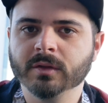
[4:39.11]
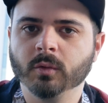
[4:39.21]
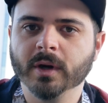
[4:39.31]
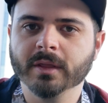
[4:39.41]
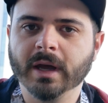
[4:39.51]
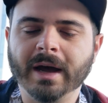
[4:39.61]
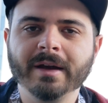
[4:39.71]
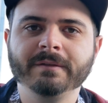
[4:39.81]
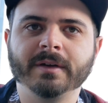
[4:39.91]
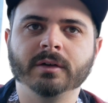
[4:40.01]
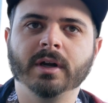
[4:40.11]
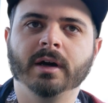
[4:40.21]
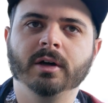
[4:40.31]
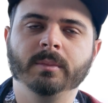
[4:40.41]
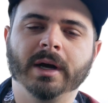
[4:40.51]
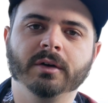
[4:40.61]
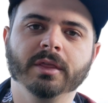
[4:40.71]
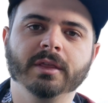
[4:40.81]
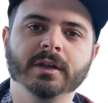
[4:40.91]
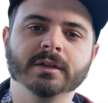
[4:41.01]
And the way that I found out about
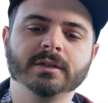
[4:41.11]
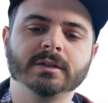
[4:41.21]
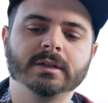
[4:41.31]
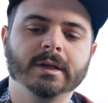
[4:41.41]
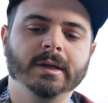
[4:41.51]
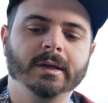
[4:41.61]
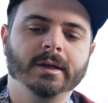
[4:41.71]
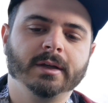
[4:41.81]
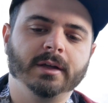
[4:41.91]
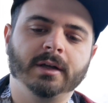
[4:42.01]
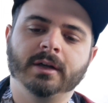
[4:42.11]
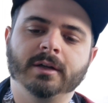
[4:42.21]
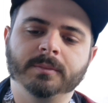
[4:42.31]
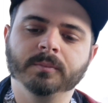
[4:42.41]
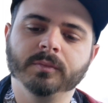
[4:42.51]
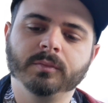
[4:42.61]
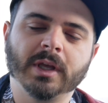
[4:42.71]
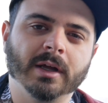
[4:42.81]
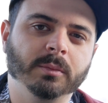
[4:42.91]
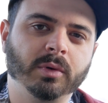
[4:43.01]
this um,
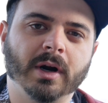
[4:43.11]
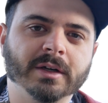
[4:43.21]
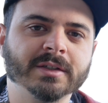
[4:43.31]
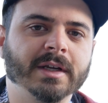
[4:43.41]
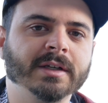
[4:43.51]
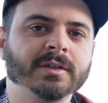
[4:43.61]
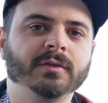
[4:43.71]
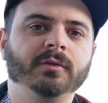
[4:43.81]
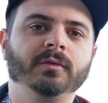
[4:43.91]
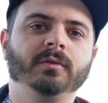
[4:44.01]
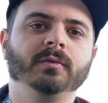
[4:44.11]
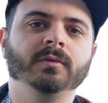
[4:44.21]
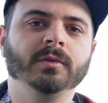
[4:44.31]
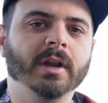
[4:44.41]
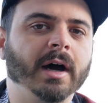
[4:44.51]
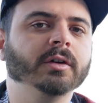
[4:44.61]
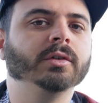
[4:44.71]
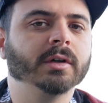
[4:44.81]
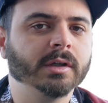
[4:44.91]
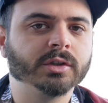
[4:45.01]
kind of process,
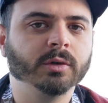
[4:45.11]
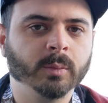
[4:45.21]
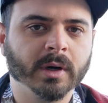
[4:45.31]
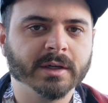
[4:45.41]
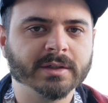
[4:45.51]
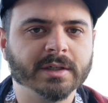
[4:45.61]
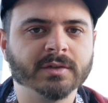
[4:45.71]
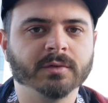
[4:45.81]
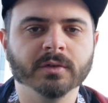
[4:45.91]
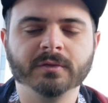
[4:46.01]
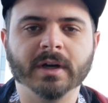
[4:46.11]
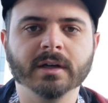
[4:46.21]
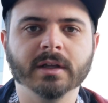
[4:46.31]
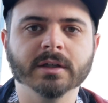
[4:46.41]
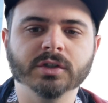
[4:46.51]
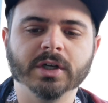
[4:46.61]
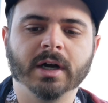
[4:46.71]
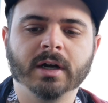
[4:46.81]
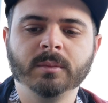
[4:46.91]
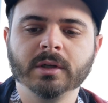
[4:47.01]
non-traditional process for finding a
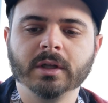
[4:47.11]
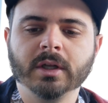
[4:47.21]
job,